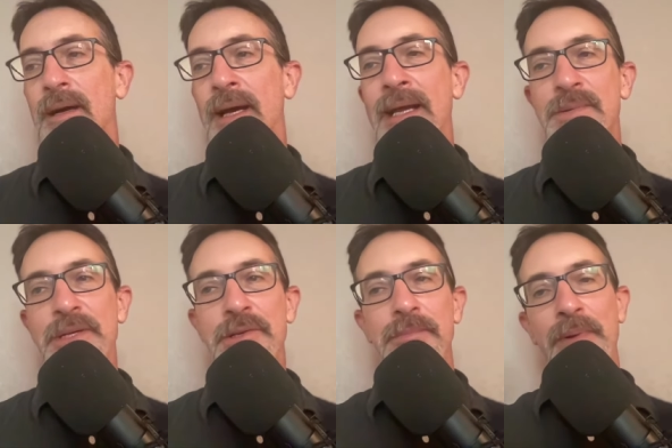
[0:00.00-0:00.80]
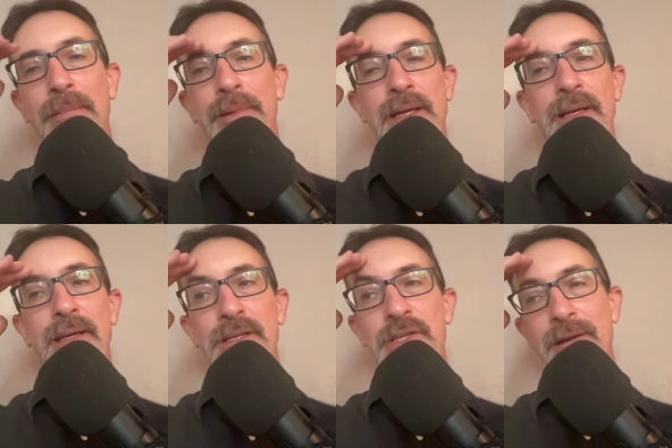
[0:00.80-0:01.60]
I guess we should probably
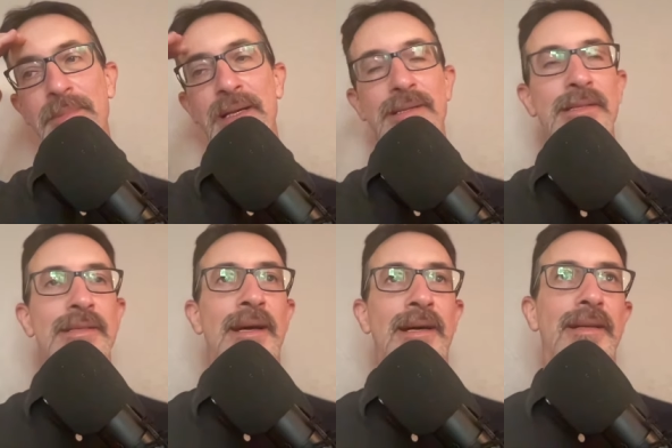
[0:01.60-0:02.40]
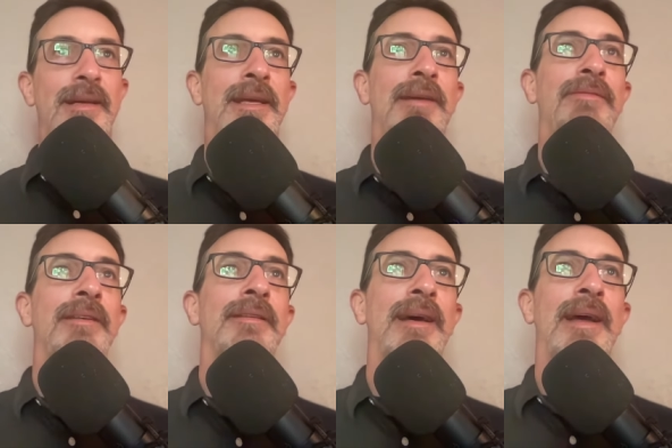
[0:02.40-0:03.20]
share because it's not a
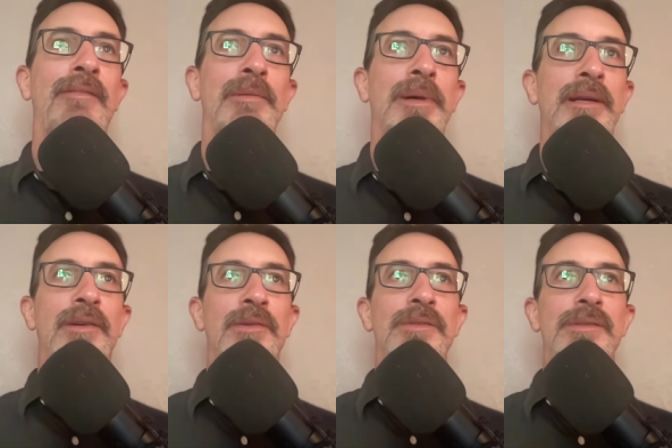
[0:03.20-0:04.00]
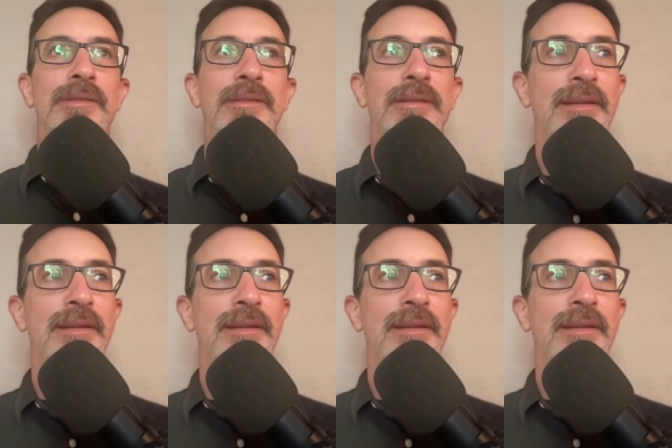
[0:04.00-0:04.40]
given that everybody knows